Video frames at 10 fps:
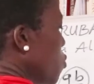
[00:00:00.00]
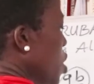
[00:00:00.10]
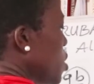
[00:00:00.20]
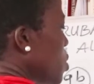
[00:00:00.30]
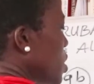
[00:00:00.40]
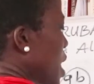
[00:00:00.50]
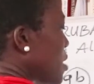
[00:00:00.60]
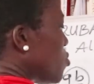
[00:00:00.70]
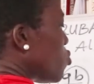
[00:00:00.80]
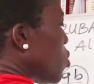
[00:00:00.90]
We all know
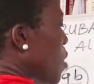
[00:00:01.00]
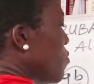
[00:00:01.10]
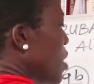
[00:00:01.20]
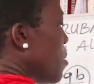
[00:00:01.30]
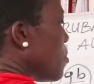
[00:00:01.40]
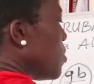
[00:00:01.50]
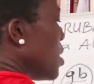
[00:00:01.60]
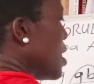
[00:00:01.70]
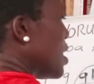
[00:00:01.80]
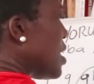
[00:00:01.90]
that the two of them,
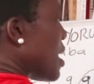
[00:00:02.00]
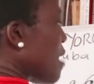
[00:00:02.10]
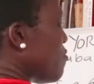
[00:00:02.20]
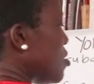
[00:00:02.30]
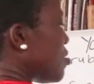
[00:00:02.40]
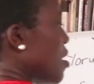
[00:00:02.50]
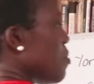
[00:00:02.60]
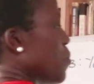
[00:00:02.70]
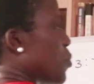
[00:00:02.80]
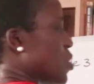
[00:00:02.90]
they have the
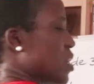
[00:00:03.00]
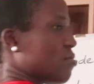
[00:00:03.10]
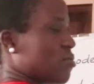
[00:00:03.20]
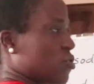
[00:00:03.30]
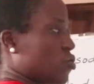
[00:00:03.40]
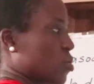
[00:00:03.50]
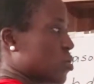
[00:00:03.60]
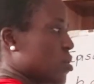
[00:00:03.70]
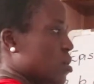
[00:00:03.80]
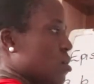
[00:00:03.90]
same pronunciation,
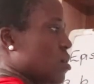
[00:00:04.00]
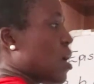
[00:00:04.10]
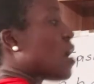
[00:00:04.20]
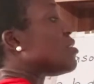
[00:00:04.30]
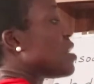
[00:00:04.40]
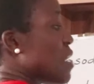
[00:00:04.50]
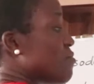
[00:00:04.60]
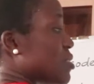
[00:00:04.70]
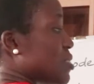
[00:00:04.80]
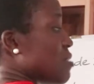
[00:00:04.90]
they
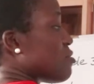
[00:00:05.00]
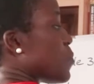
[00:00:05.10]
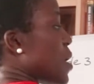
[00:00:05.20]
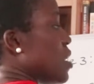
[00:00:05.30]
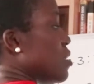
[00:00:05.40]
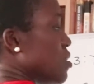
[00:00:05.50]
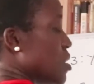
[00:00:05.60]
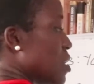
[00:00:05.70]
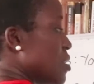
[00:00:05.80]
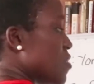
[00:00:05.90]
have the same spelling,
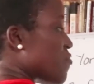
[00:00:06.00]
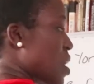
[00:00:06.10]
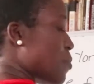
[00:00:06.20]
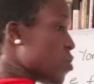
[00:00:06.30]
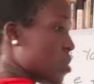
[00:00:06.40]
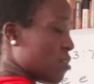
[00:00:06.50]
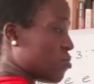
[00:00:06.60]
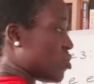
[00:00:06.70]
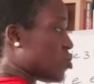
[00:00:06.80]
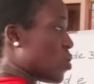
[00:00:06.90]
different
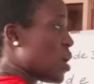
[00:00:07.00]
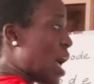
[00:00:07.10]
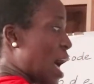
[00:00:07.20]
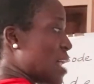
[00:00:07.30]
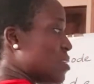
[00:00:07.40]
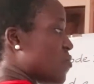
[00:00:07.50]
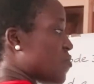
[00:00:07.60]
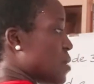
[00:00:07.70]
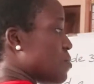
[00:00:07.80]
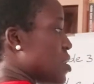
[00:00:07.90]
pronunciation and
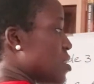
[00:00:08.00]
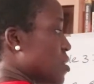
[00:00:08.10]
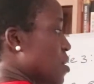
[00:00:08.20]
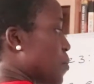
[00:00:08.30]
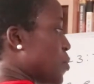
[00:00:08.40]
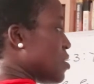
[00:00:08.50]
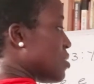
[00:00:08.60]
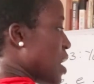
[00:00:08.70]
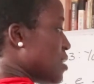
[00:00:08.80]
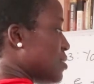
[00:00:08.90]
different meaning.
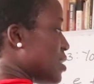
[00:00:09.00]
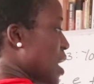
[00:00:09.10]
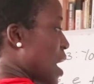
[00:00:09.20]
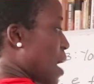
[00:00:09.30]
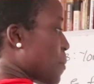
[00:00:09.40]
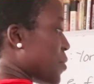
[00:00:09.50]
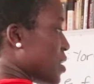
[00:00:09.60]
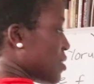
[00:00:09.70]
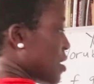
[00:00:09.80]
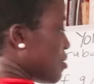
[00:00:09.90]
Present and
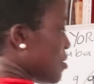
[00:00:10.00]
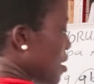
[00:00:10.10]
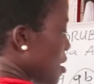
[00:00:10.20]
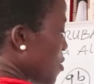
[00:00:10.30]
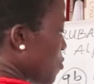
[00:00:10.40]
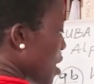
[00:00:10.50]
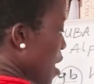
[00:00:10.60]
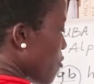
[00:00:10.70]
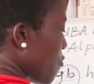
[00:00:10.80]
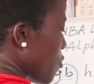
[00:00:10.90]
present. We
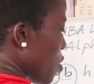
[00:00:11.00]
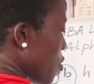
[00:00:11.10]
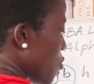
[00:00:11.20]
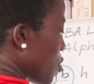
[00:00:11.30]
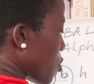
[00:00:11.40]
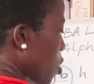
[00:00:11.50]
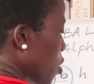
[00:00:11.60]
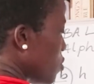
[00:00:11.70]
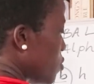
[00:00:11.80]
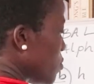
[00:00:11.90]
have
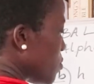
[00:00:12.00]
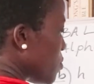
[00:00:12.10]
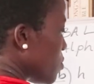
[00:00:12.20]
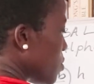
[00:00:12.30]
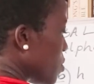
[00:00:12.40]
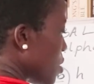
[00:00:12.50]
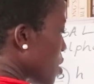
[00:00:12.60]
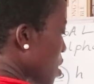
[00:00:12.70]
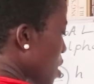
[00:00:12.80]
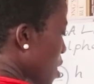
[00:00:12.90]
record
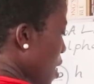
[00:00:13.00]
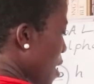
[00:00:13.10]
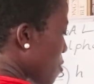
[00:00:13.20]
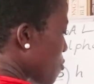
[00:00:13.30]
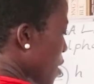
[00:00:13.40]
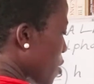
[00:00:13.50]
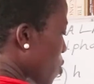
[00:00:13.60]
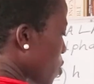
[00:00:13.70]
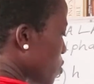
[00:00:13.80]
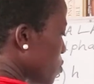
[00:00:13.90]
and
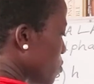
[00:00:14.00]
record.